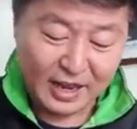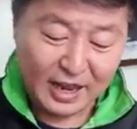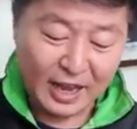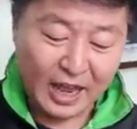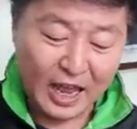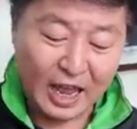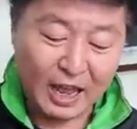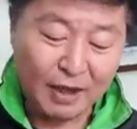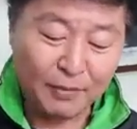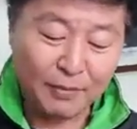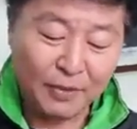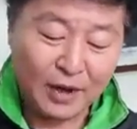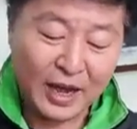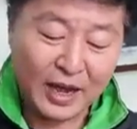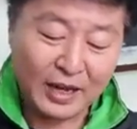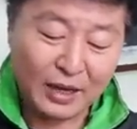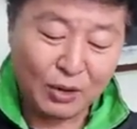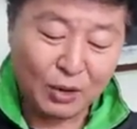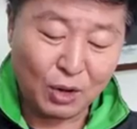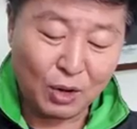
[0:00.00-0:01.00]
Have I
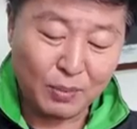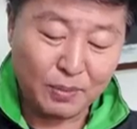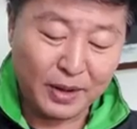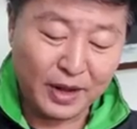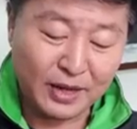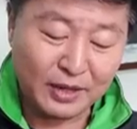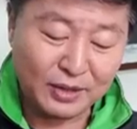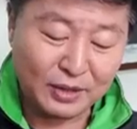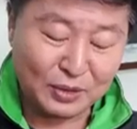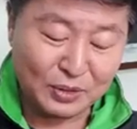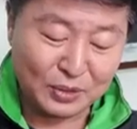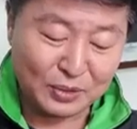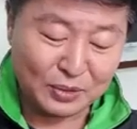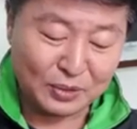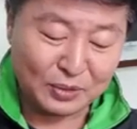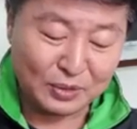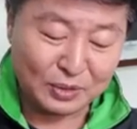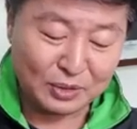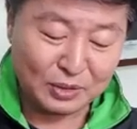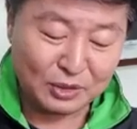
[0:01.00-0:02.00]
commanded you
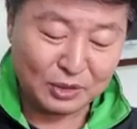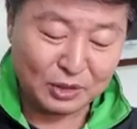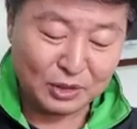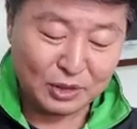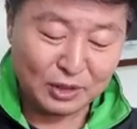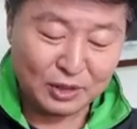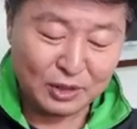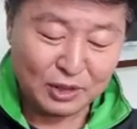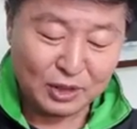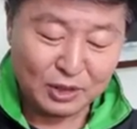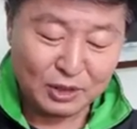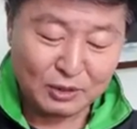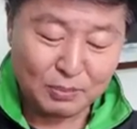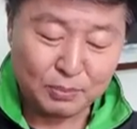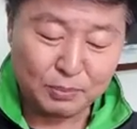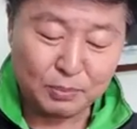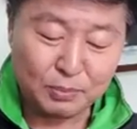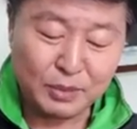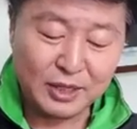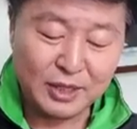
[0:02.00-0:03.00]

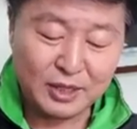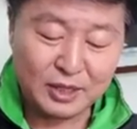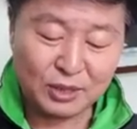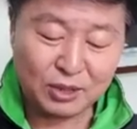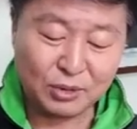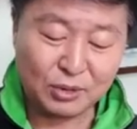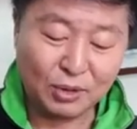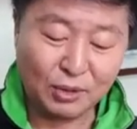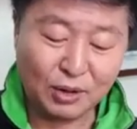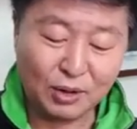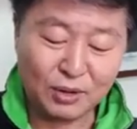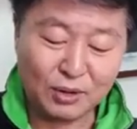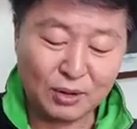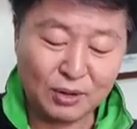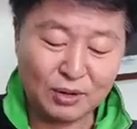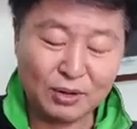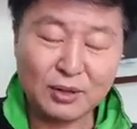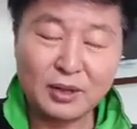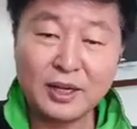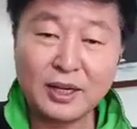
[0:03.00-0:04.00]
be strong
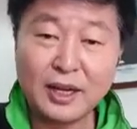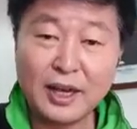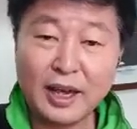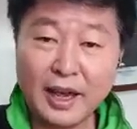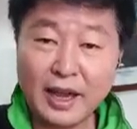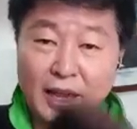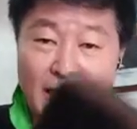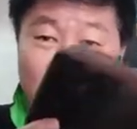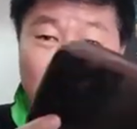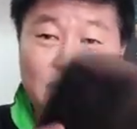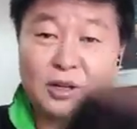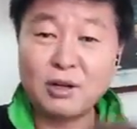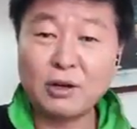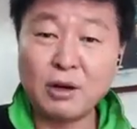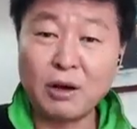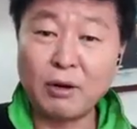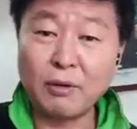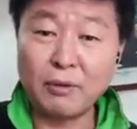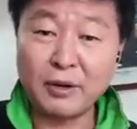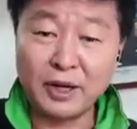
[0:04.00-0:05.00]
and
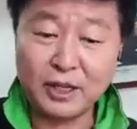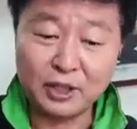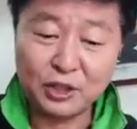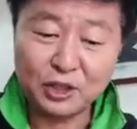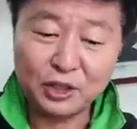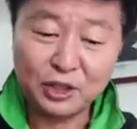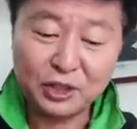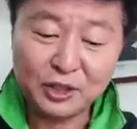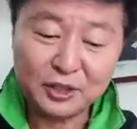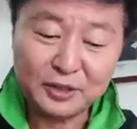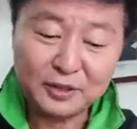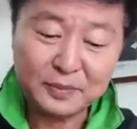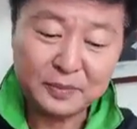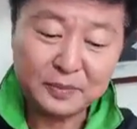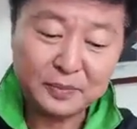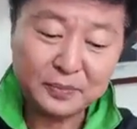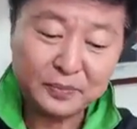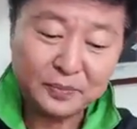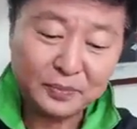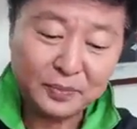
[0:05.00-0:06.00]
courage,
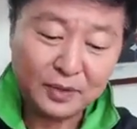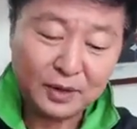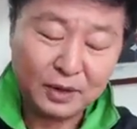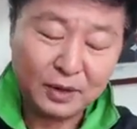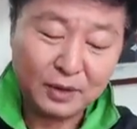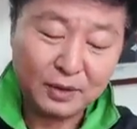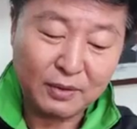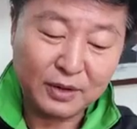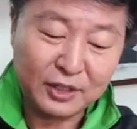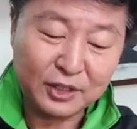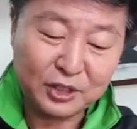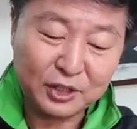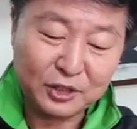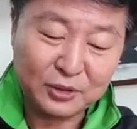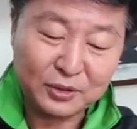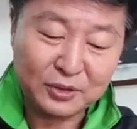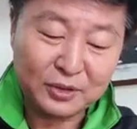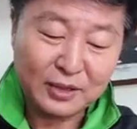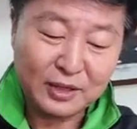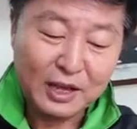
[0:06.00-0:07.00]

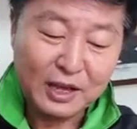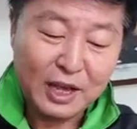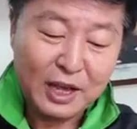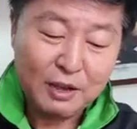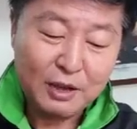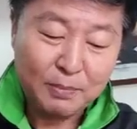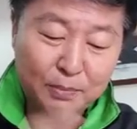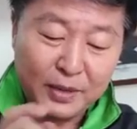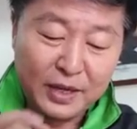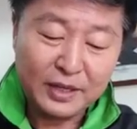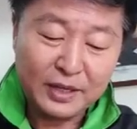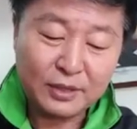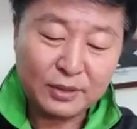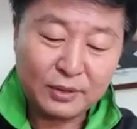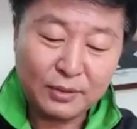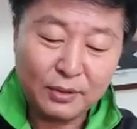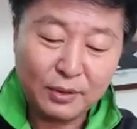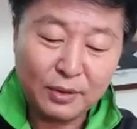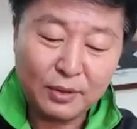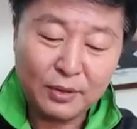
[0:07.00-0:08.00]
courageous. Be
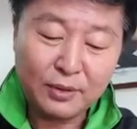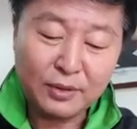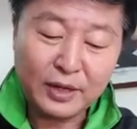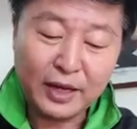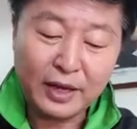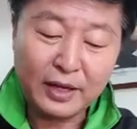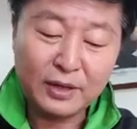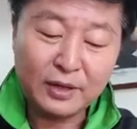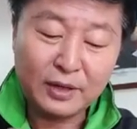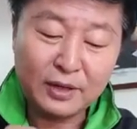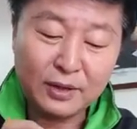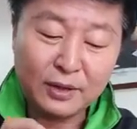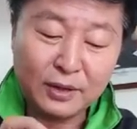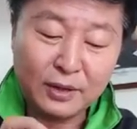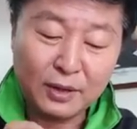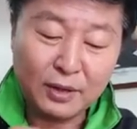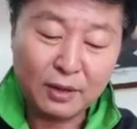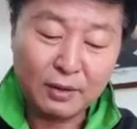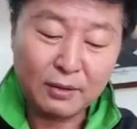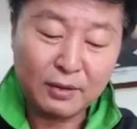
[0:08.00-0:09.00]
strong and
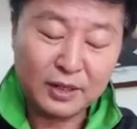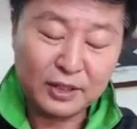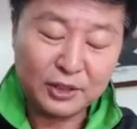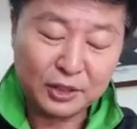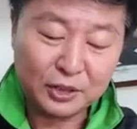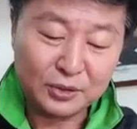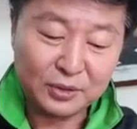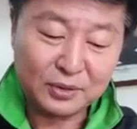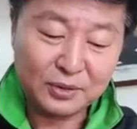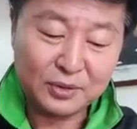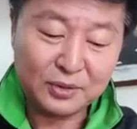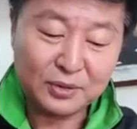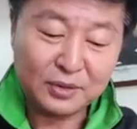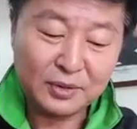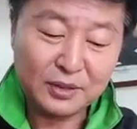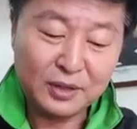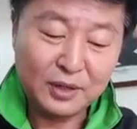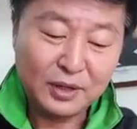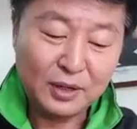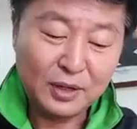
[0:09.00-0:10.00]
courageous.
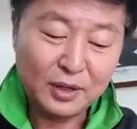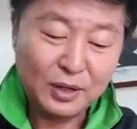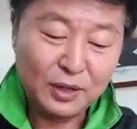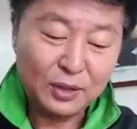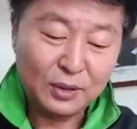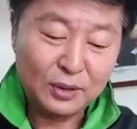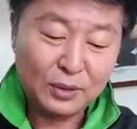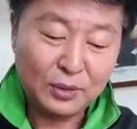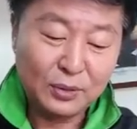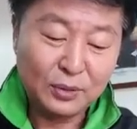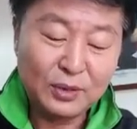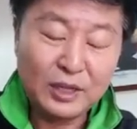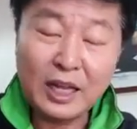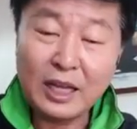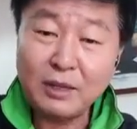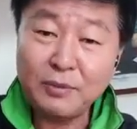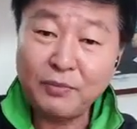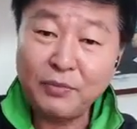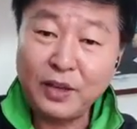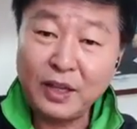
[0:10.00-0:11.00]
Do
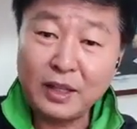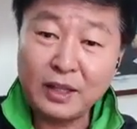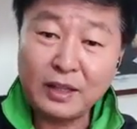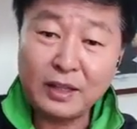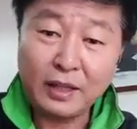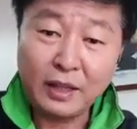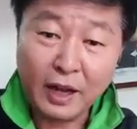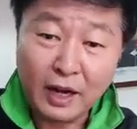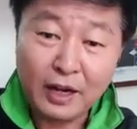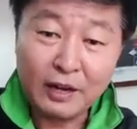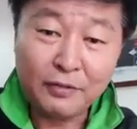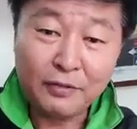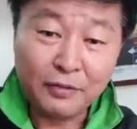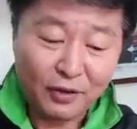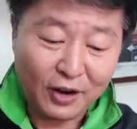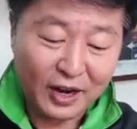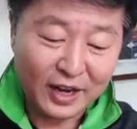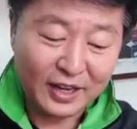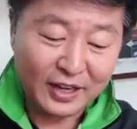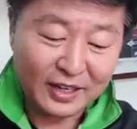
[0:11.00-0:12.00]
not be
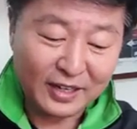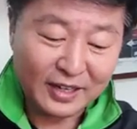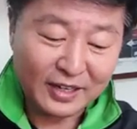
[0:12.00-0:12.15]
terrified.